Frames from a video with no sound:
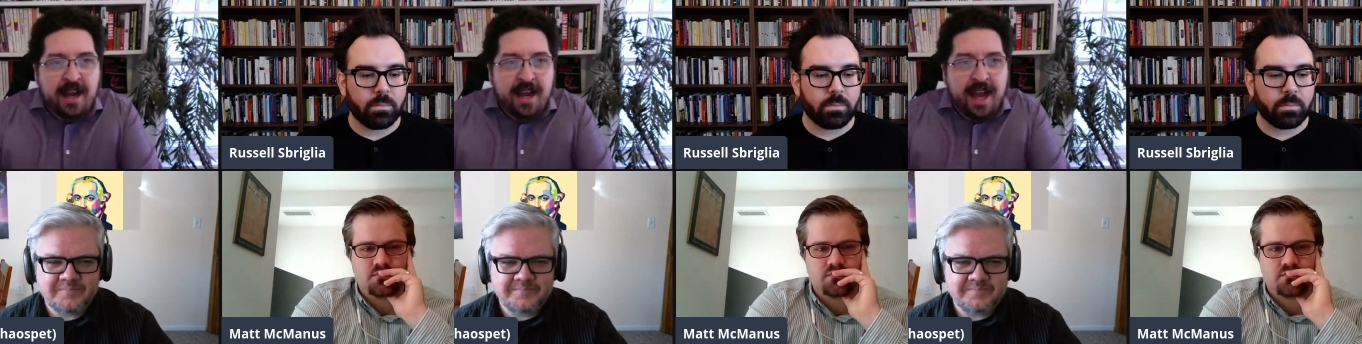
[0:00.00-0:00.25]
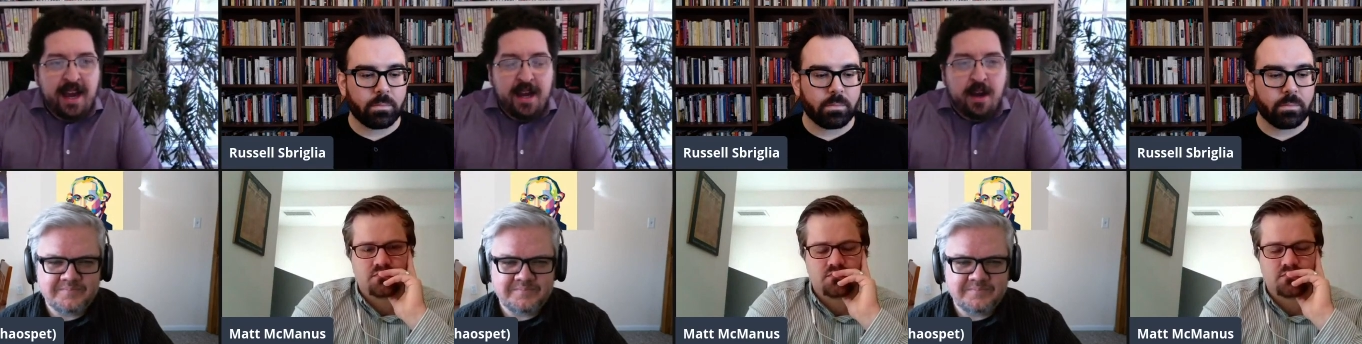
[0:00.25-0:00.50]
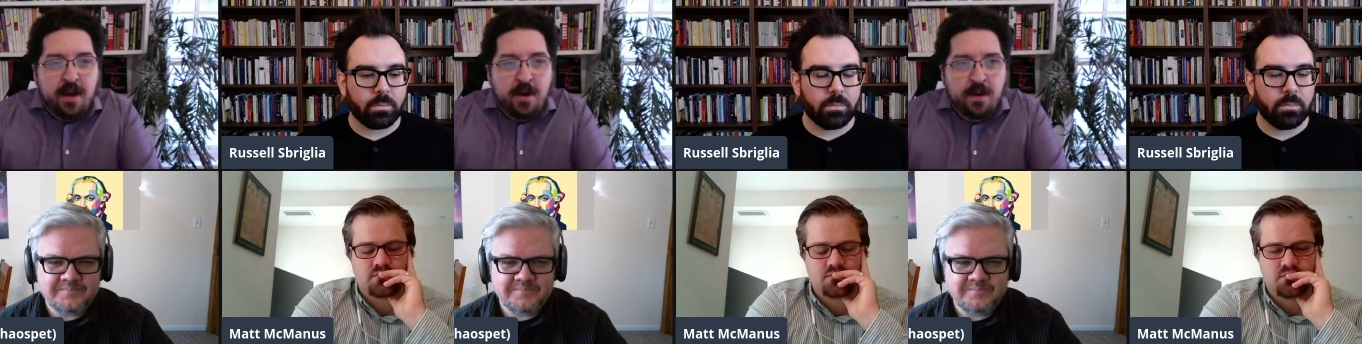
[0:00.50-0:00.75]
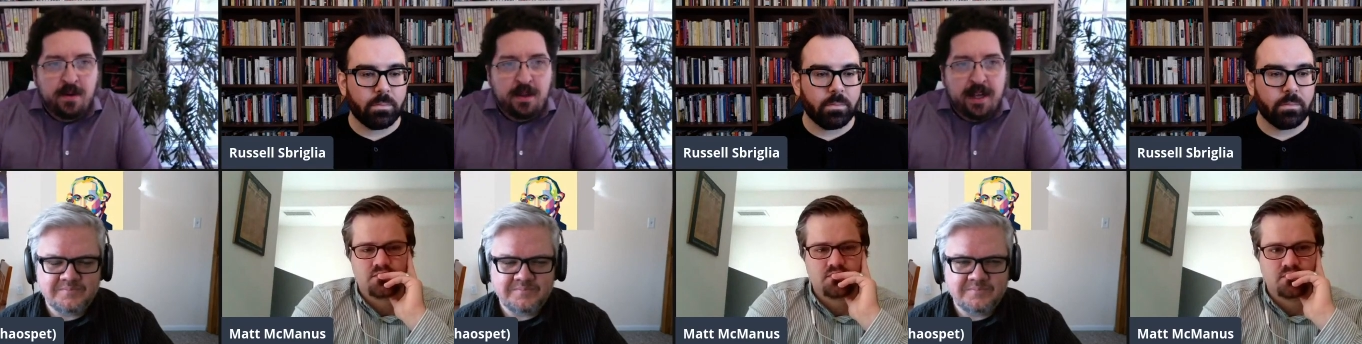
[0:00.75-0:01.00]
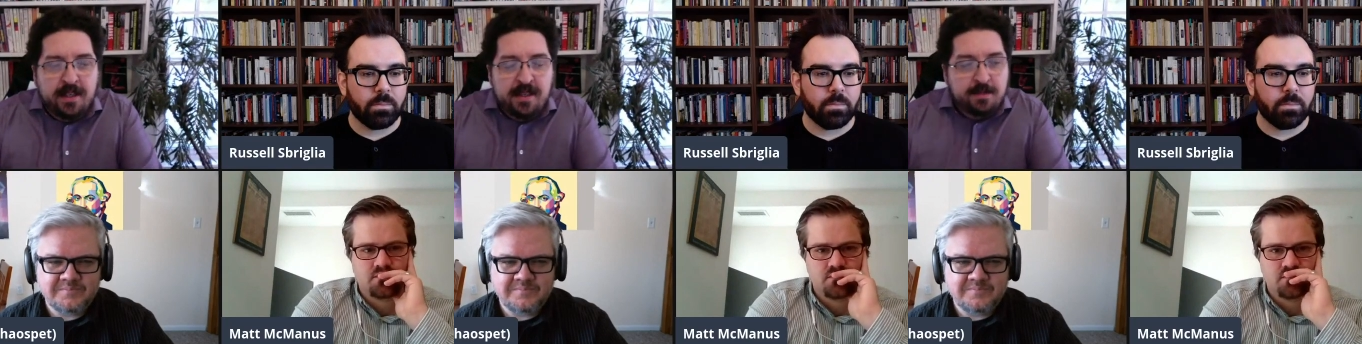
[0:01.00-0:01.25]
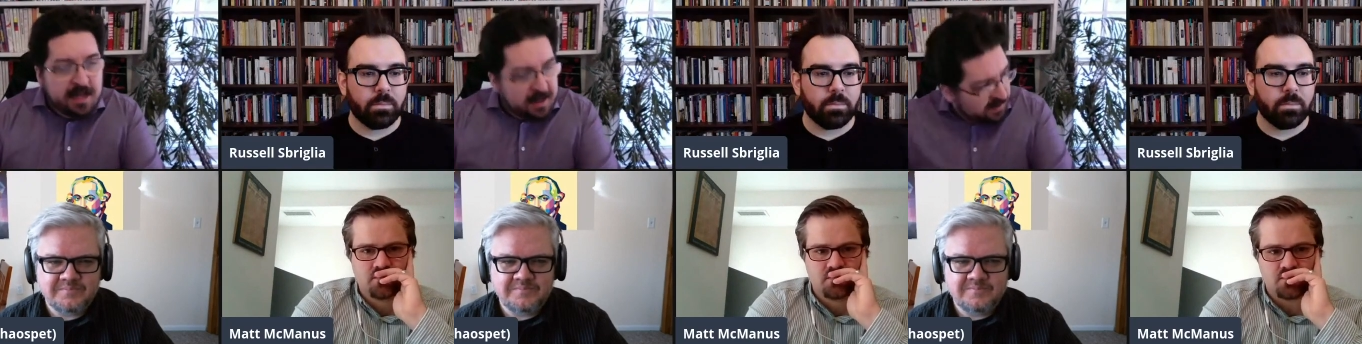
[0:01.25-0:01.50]
Speaker 1: I know, like,
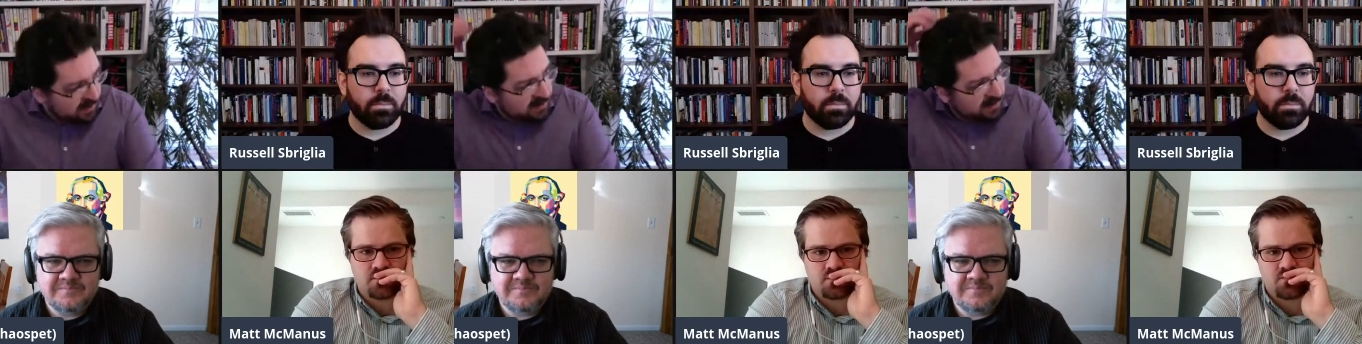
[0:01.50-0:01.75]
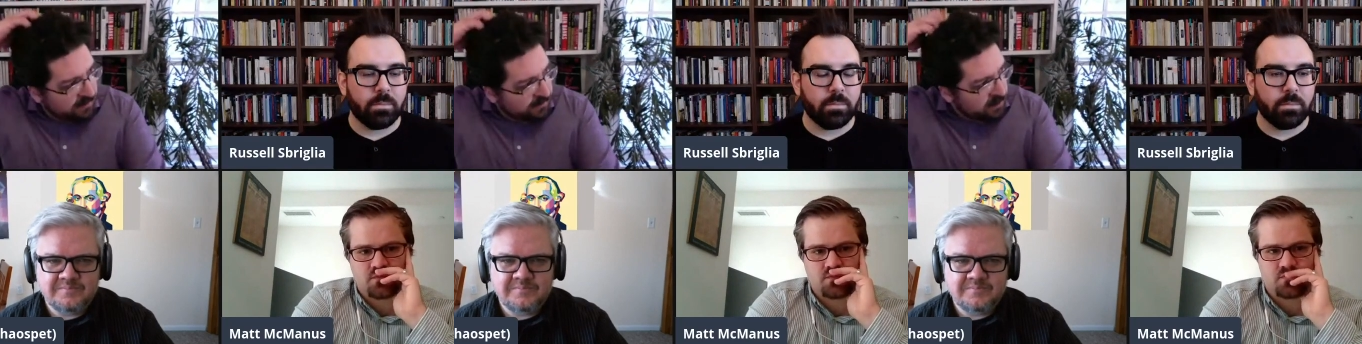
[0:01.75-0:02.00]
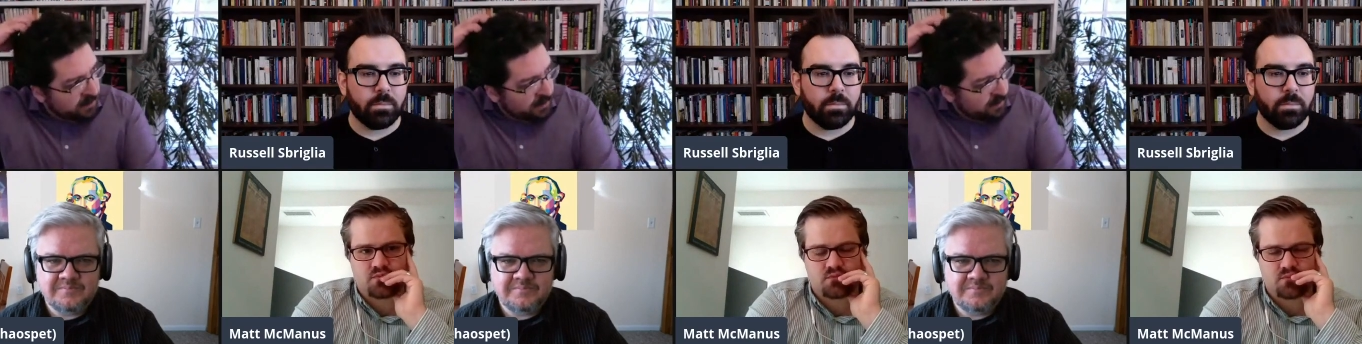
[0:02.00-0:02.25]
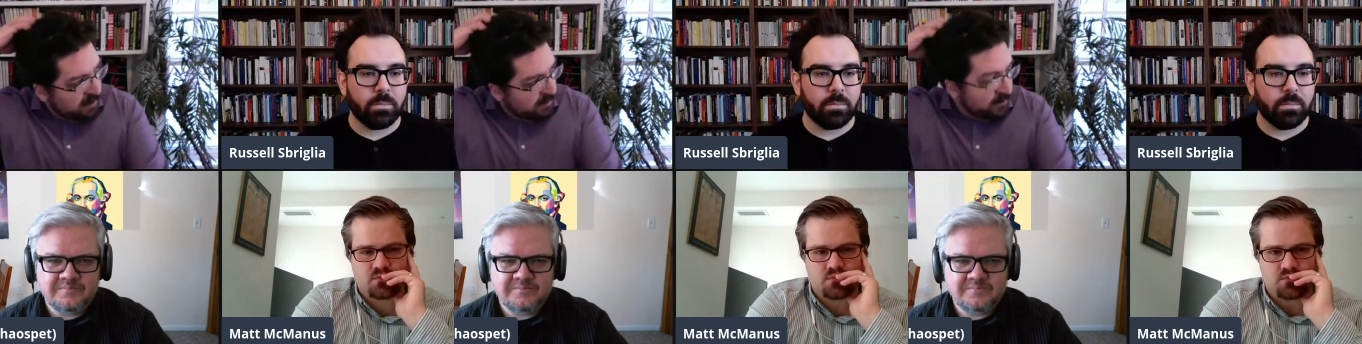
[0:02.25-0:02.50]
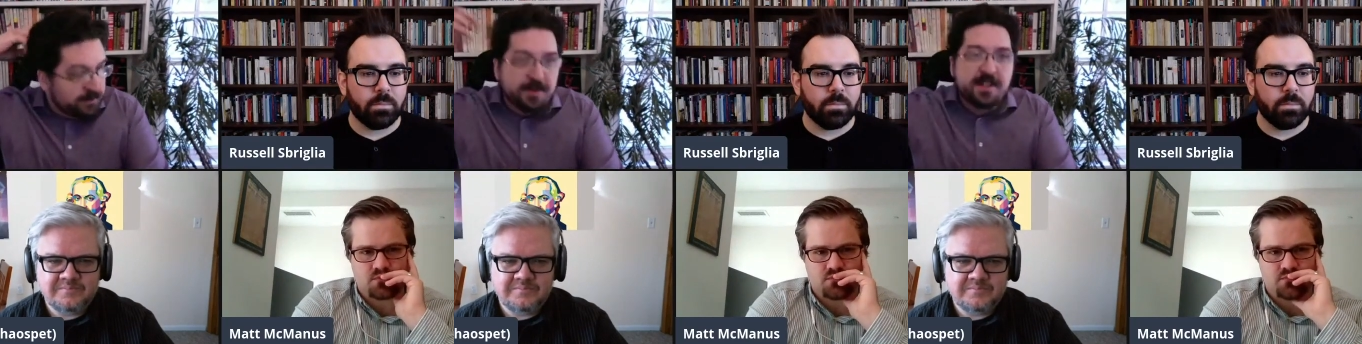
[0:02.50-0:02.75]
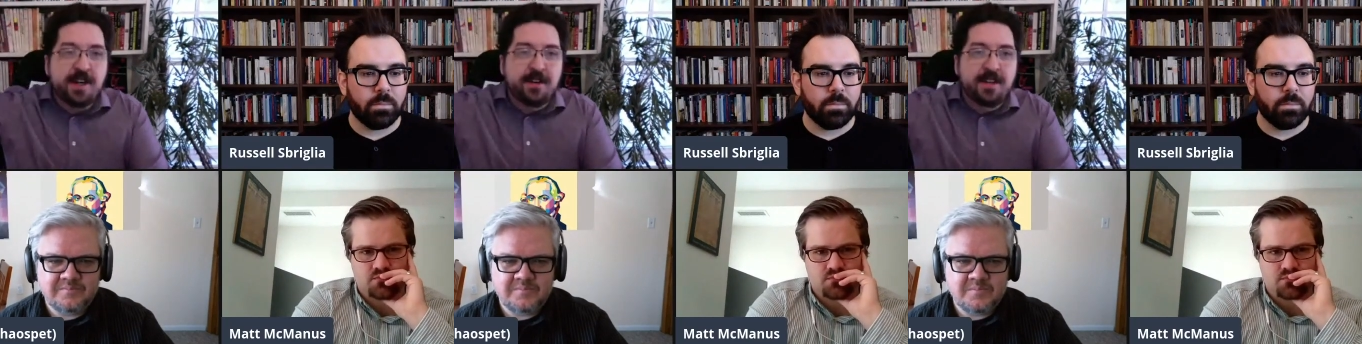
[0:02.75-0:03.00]
sometimes this will confuse you when people
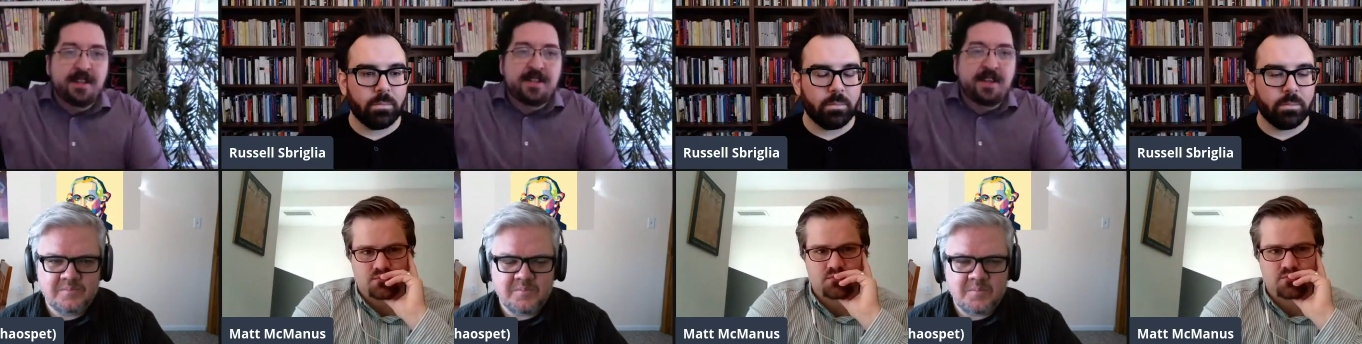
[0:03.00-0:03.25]
first hear this.